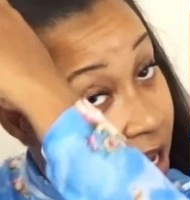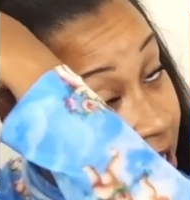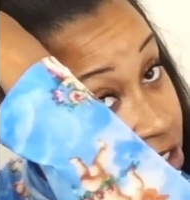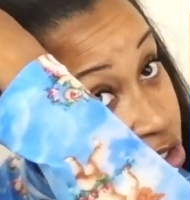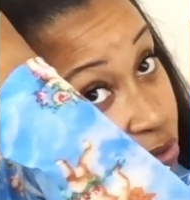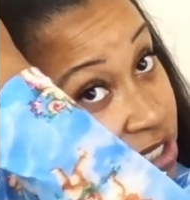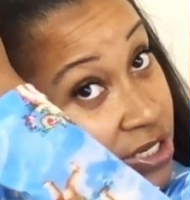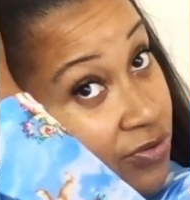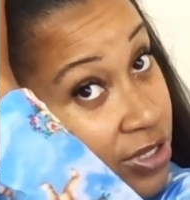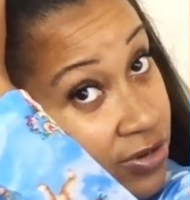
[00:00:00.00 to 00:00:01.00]
and twist
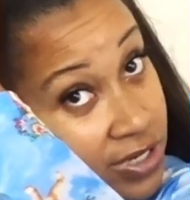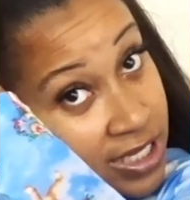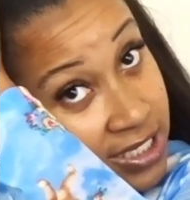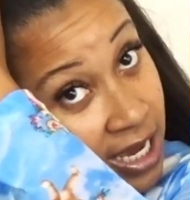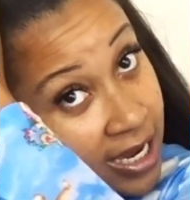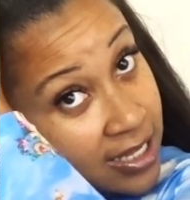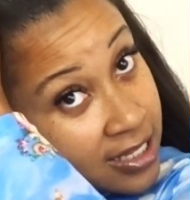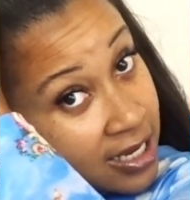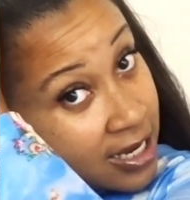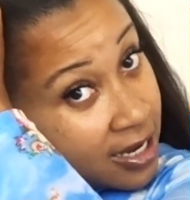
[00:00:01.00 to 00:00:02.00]
it really, really
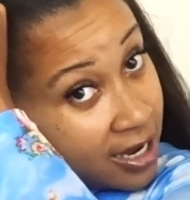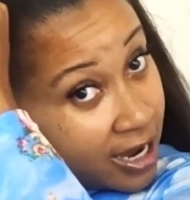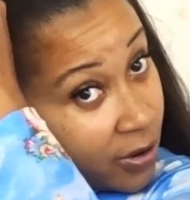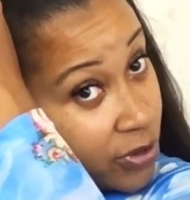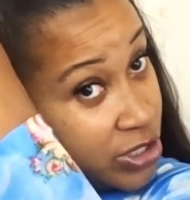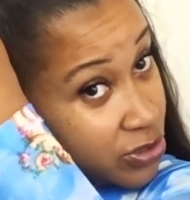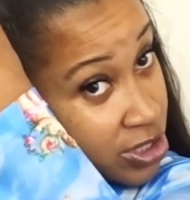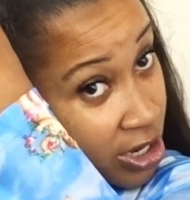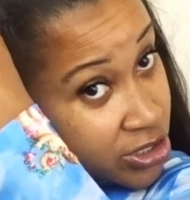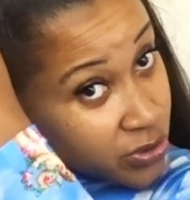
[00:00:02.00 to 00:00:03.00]
tightly. And when you
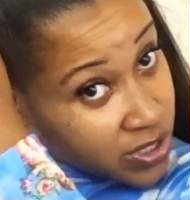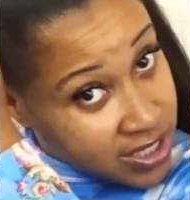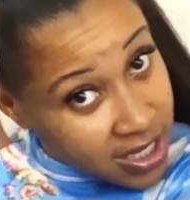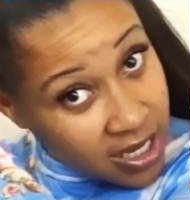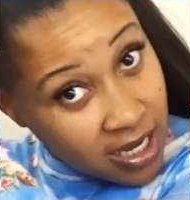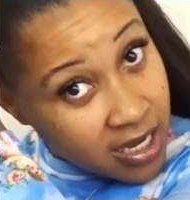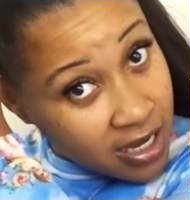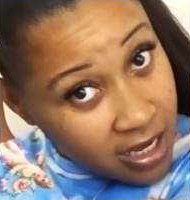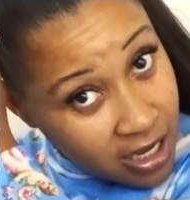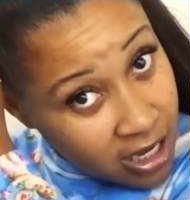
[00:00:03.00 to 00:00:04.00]
start twisting it,
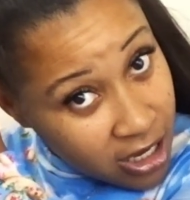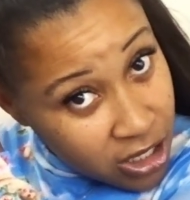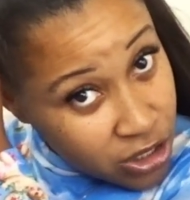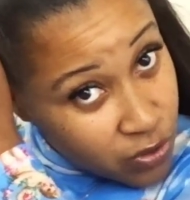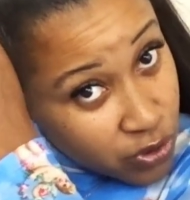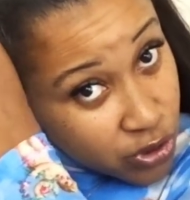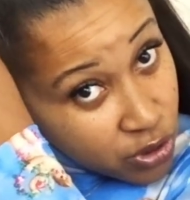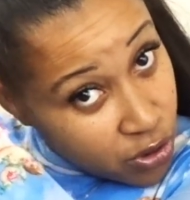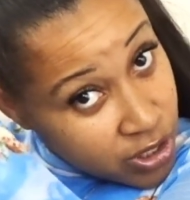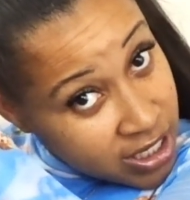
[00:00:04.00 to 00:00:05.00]
you will
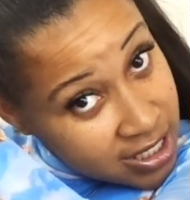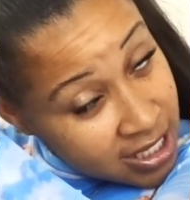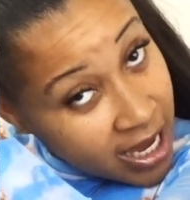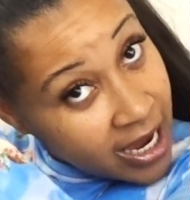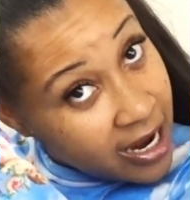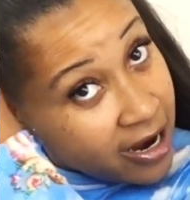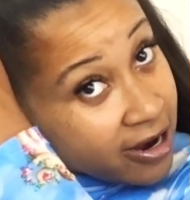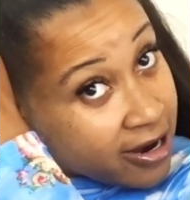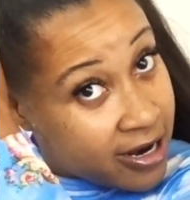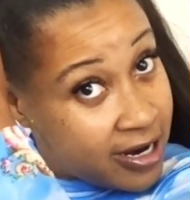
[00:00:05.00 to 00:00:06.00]
notice the
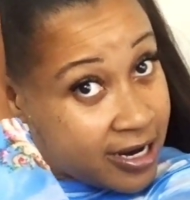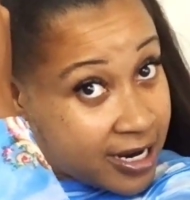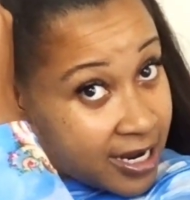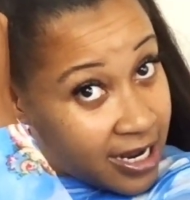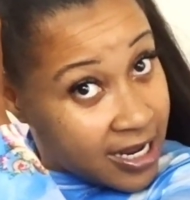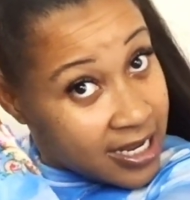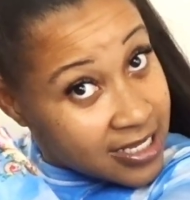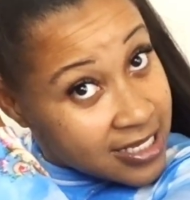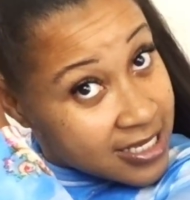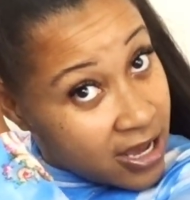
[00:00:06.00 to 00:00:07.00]
hair
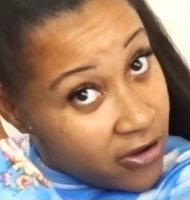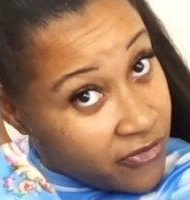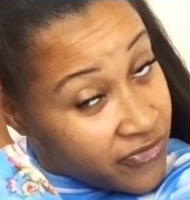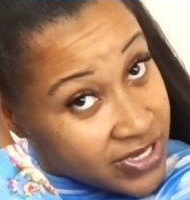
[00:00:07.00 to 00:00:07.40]
itself